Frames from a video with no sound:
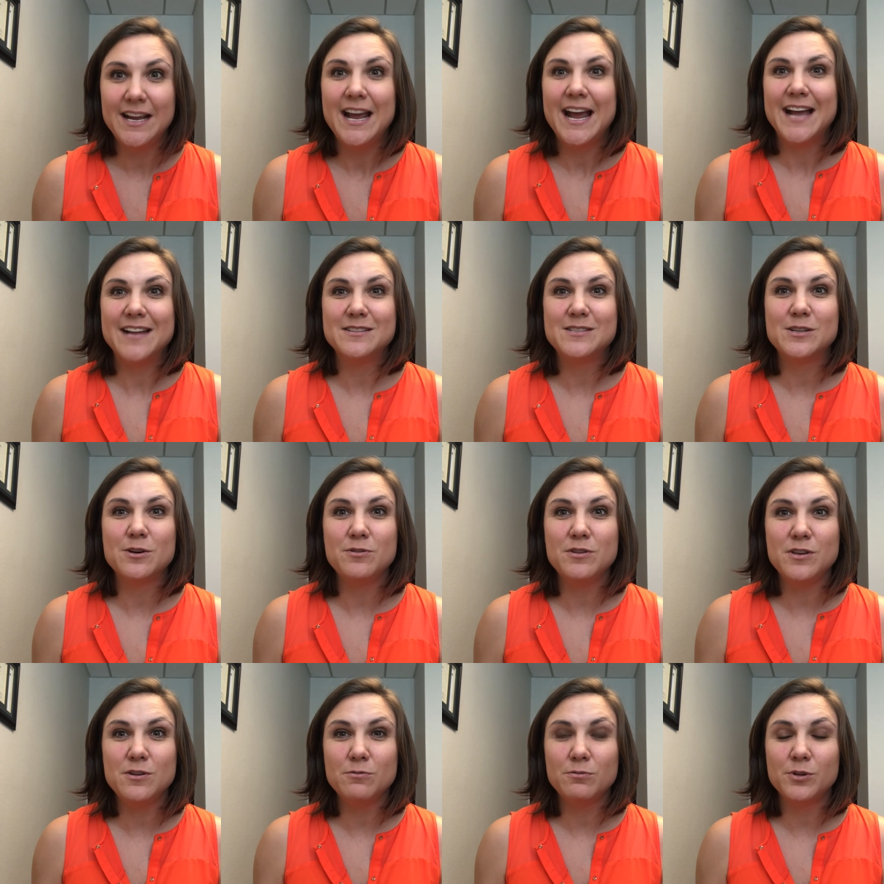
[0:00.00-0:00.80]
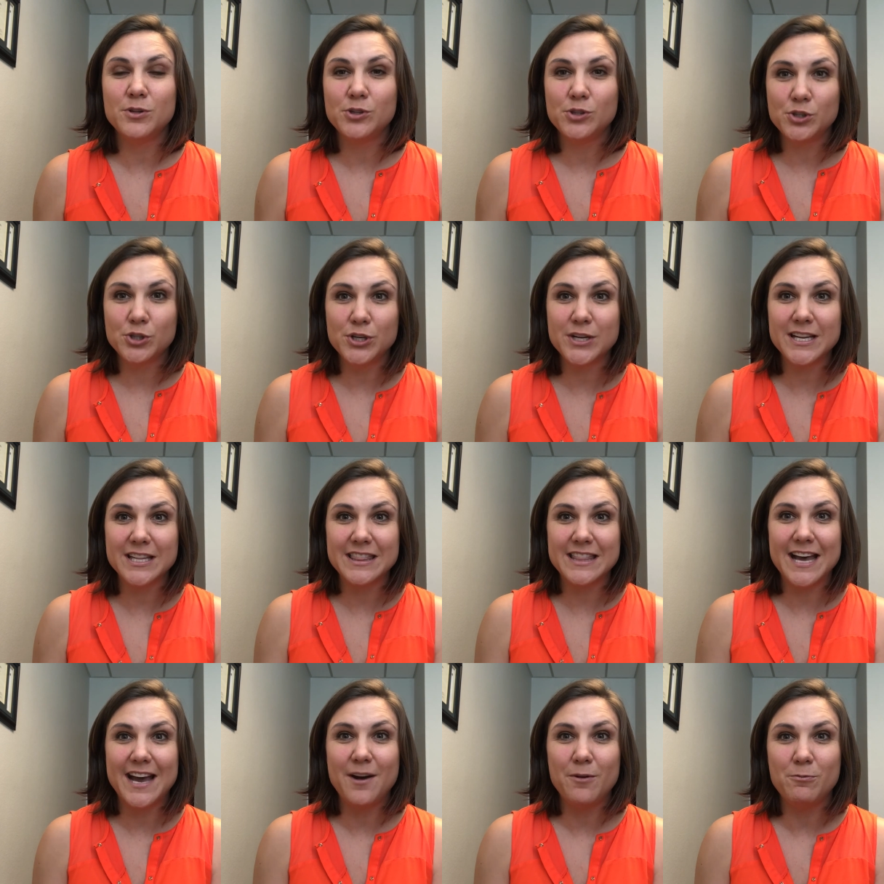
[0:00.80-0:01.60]
And so you will look at
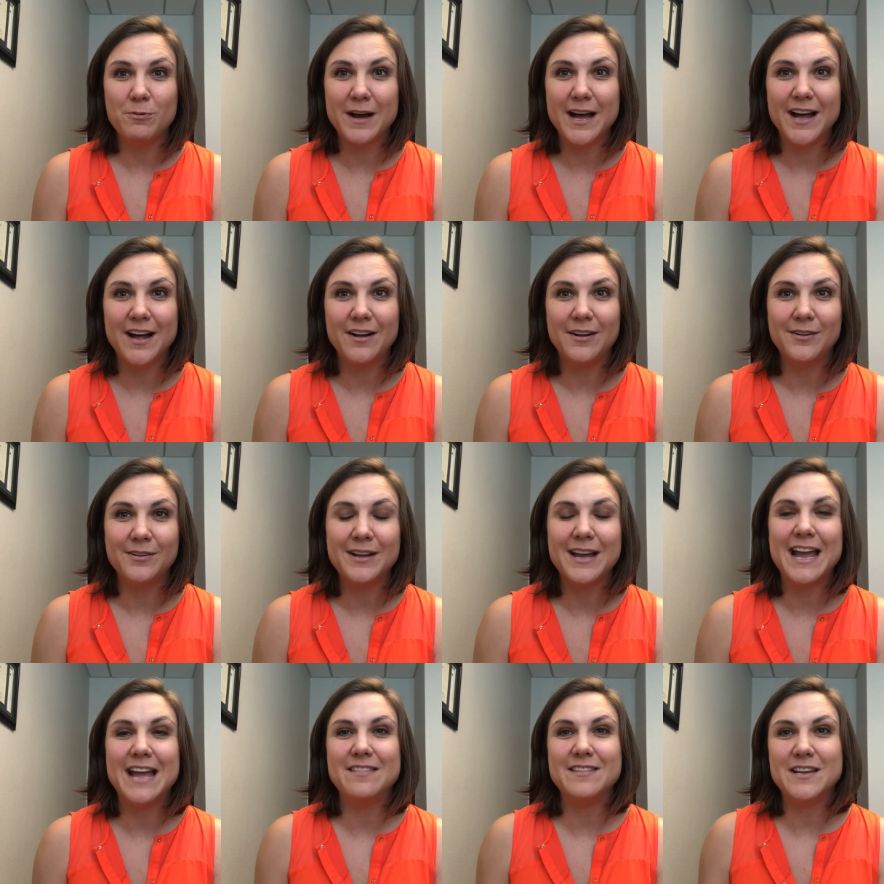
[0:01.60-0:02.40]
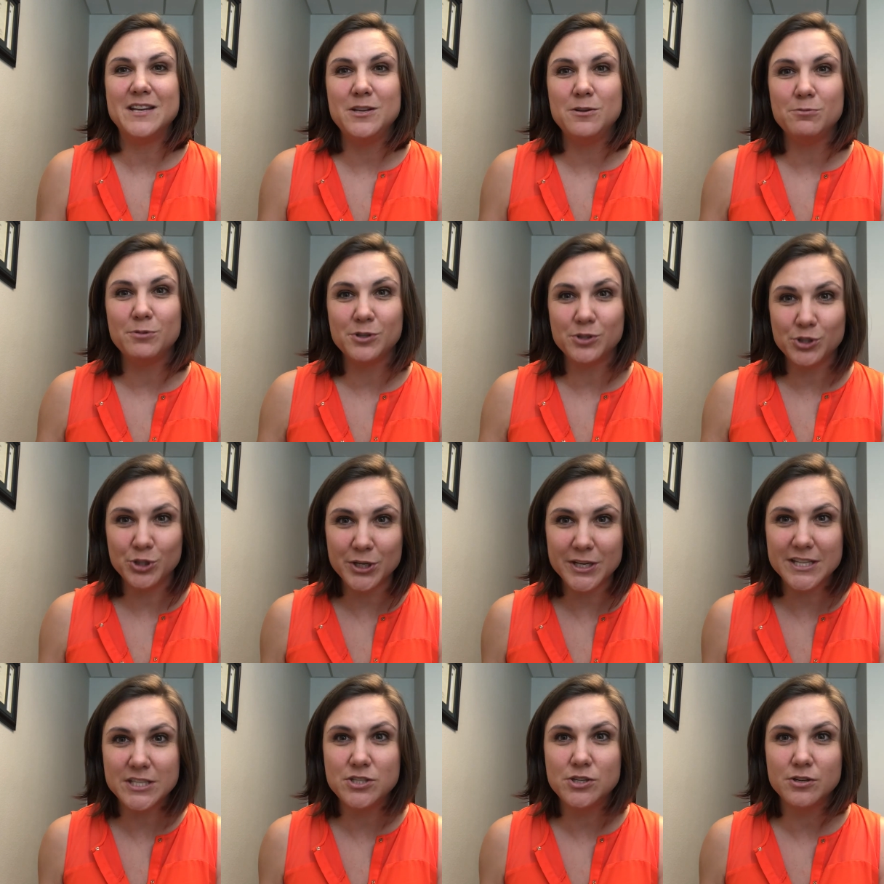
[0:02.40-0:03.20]
that well, and then you will
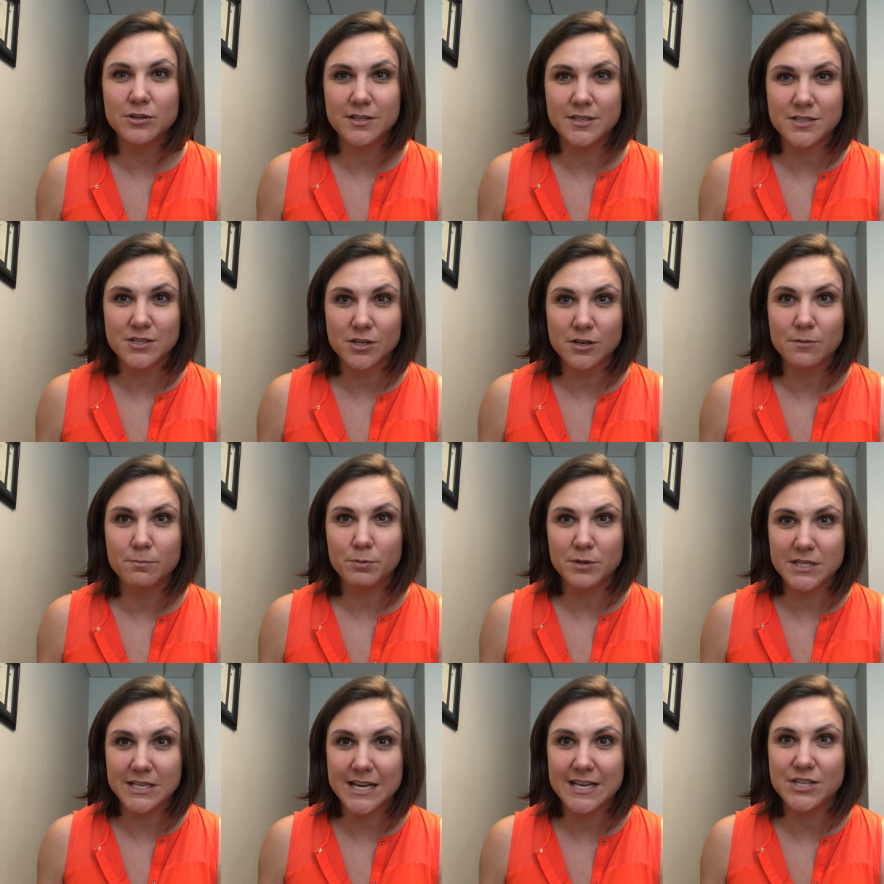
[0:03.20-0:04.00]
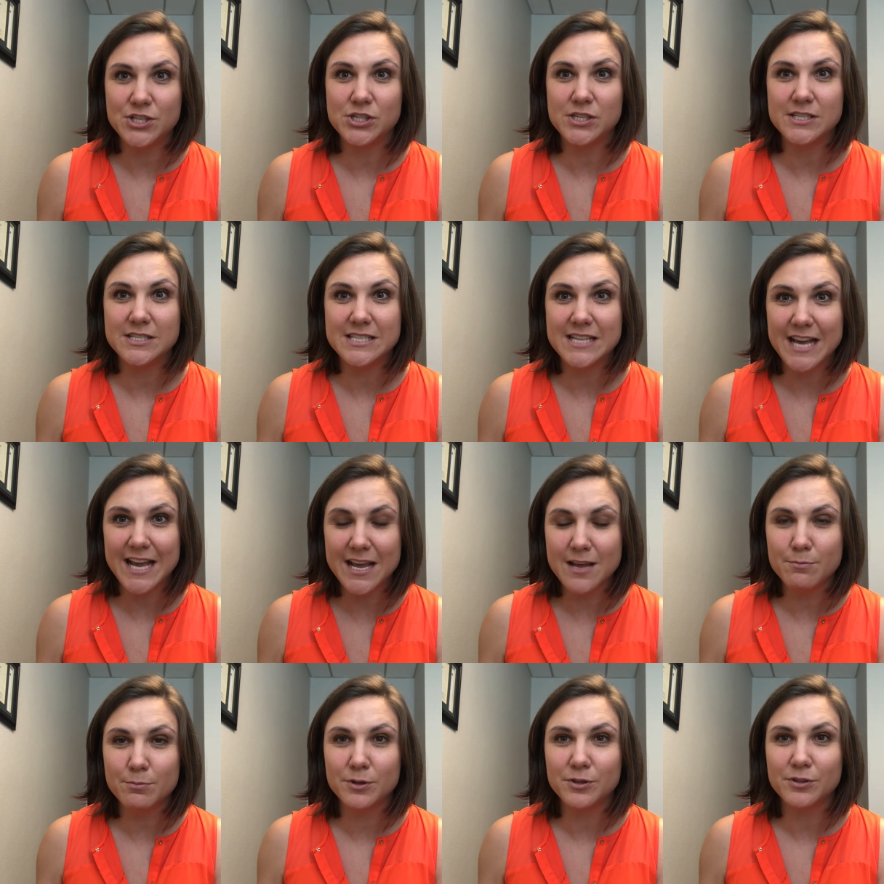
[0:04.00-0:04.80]
look at your interpretation
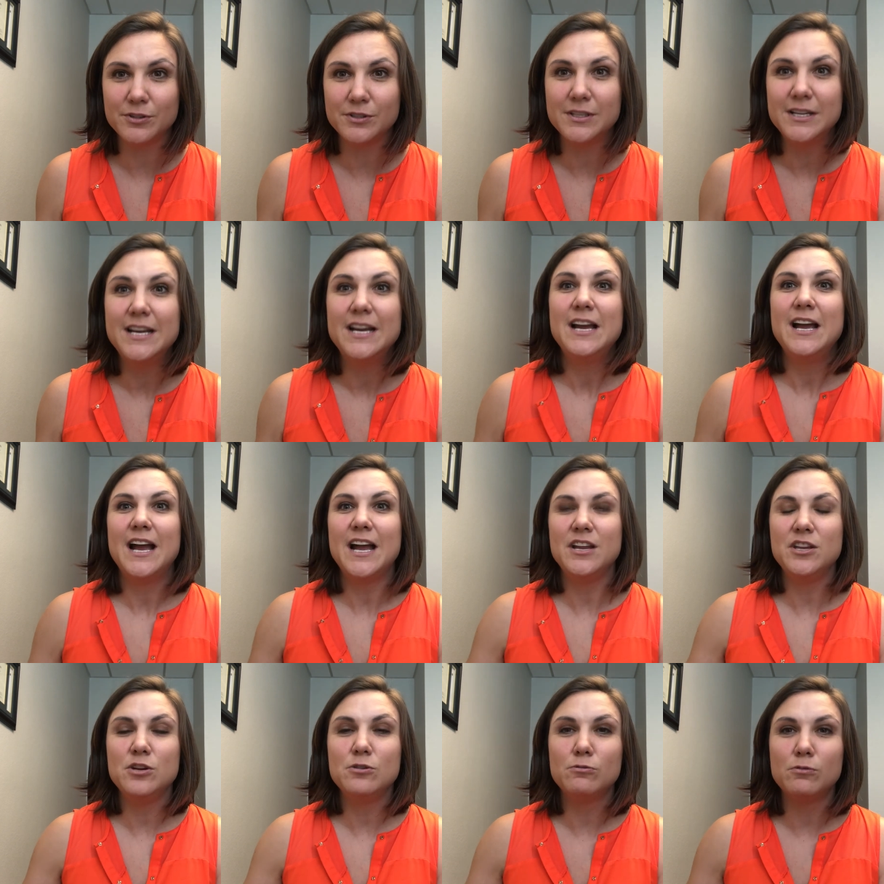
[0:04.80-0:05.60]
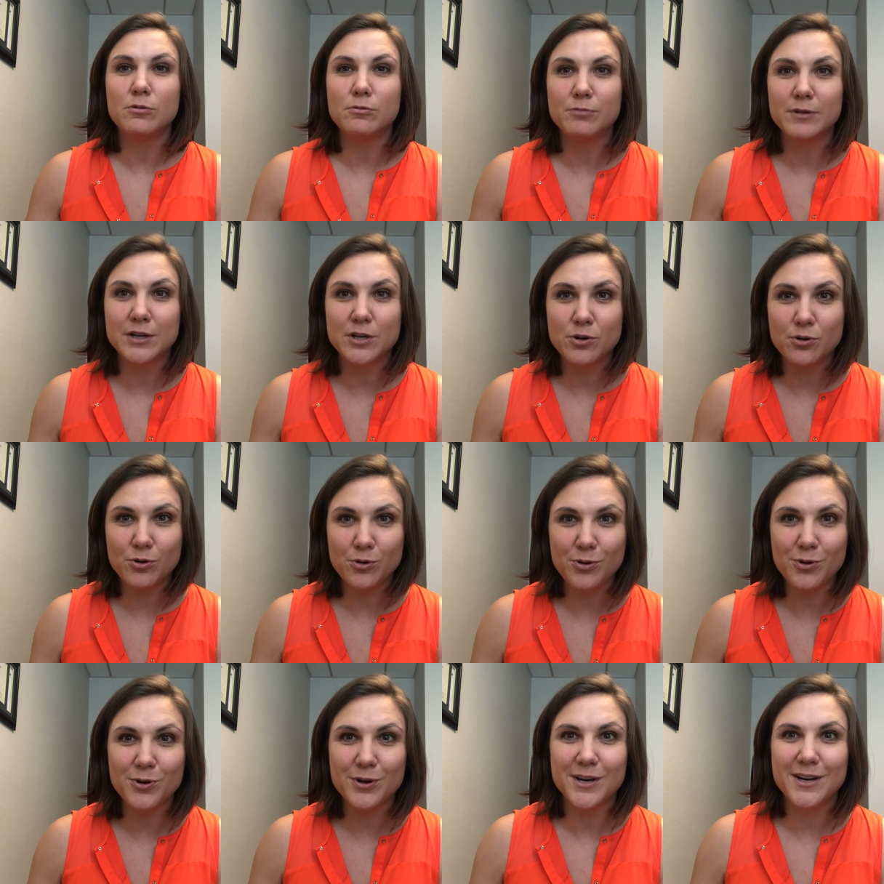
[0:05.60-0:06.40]
table, and you will
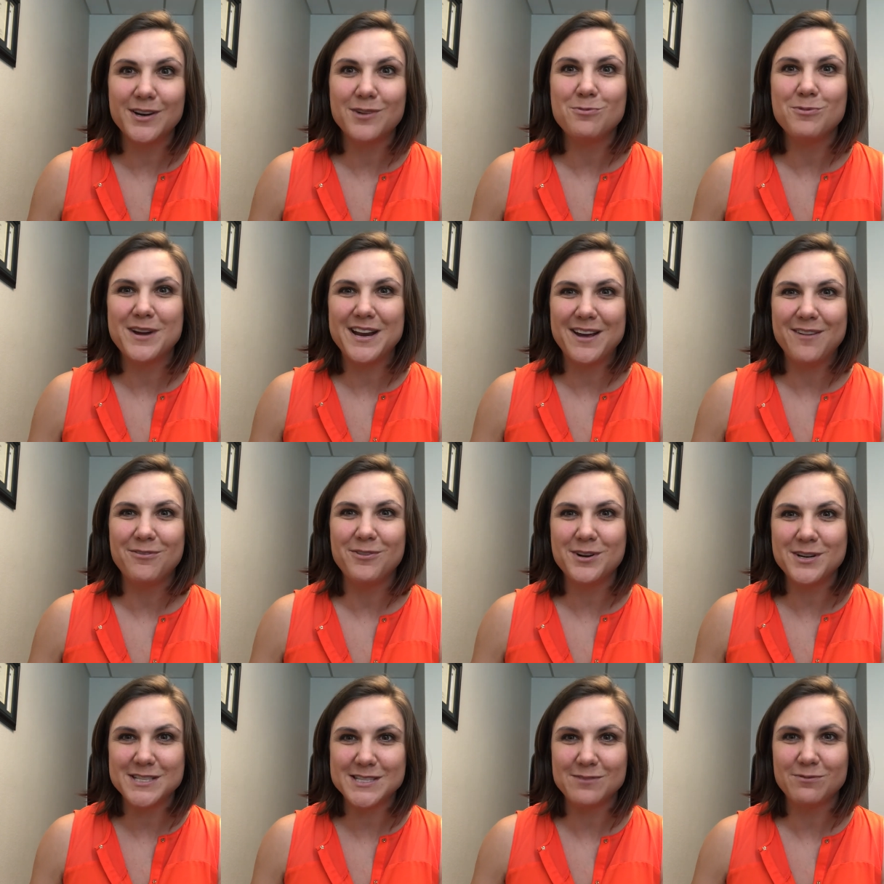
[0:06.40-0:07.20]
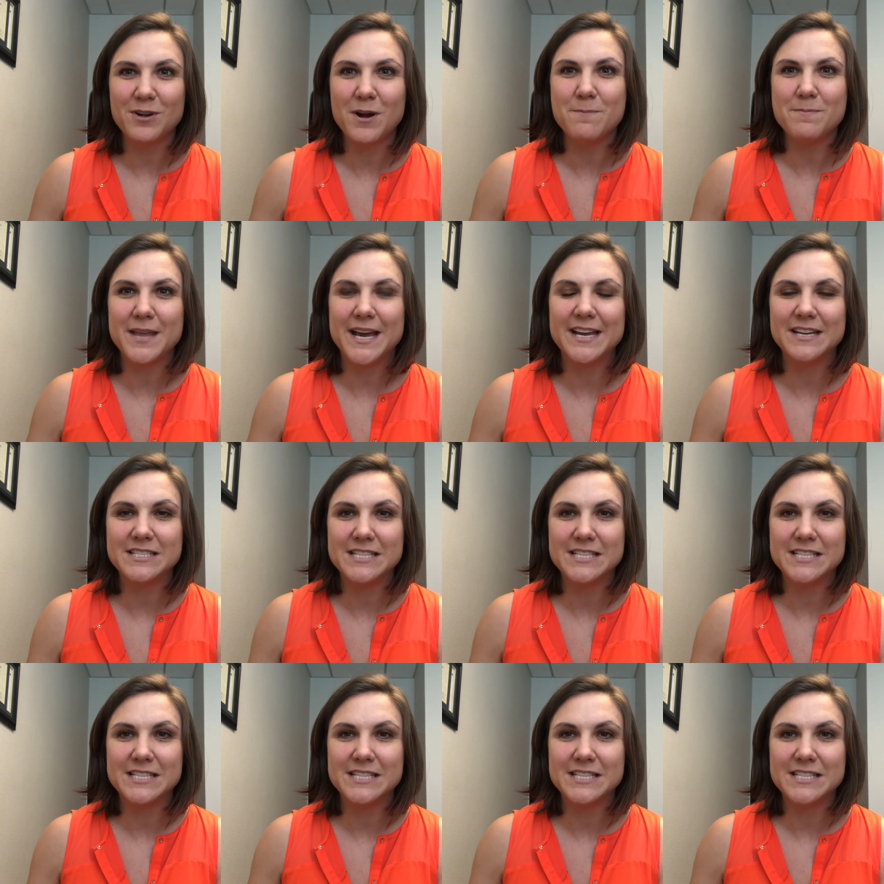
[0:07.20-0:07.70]
record whatever is from that